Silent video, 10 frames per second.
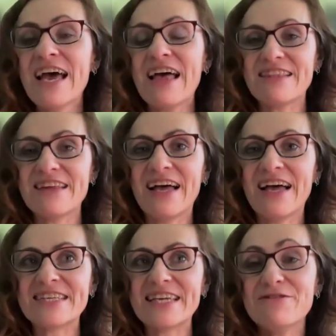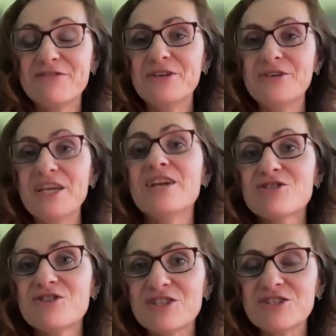that if you
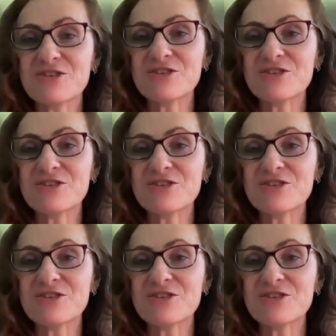introduce